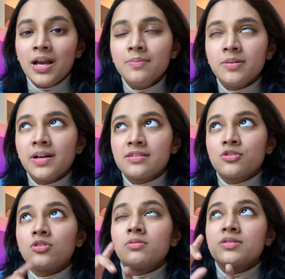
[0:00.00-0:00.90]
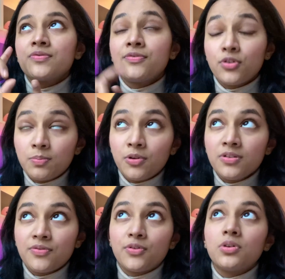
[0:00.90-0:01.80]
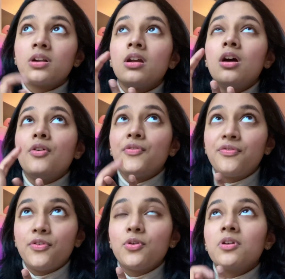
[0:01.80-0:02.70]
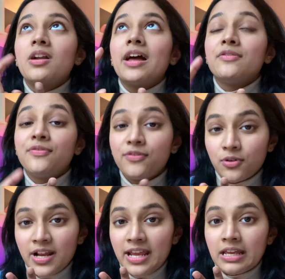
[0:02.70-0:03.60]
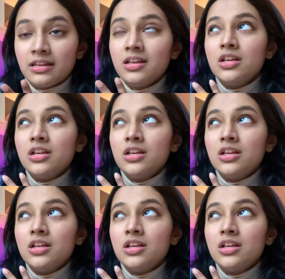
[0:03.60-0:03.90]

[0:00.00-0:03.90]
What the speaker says: BMAT score was 4.4, 4 and 4A.